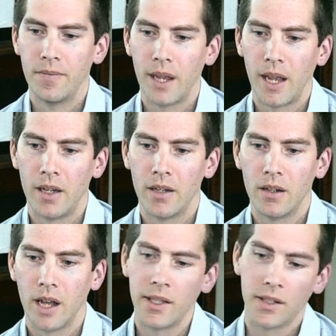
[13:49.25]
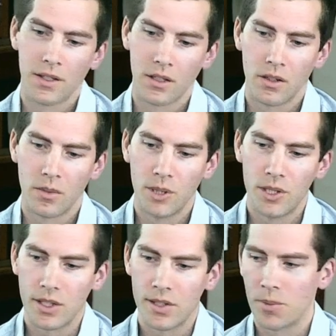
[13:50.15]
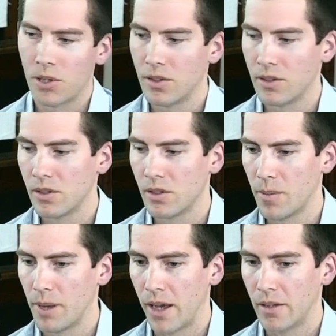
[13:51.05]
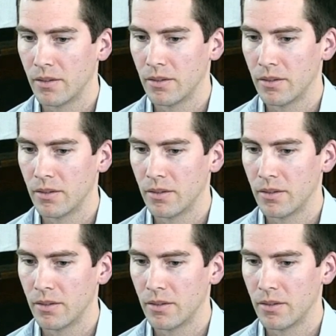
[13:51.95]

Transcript: And I think there's a lot of misconceptions about